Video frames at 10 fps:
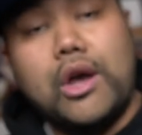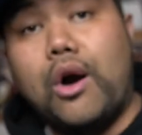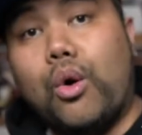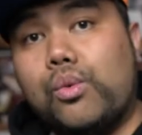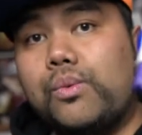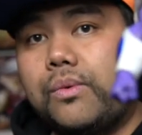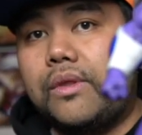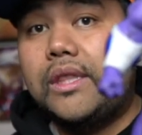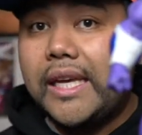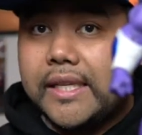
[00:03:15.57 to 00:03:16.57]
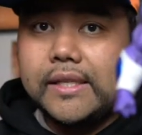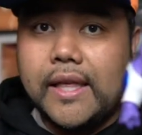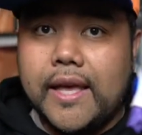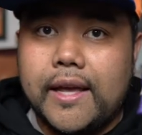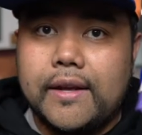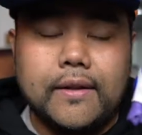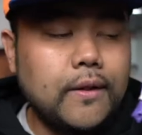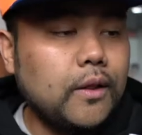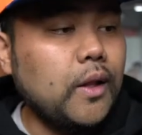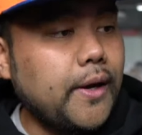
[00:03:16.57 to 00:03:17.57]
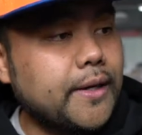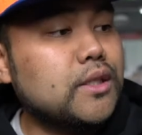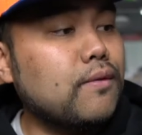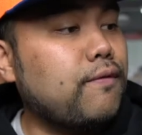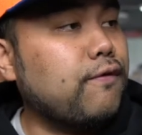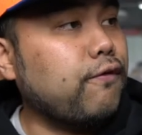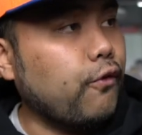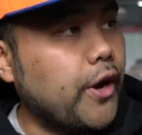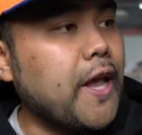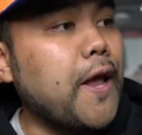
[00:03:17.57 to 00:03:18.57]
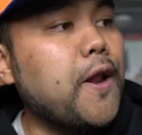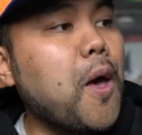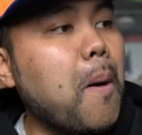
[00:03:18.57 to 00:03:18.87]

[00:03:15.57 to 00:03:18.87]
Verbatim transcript: yo, this thing looks friggin'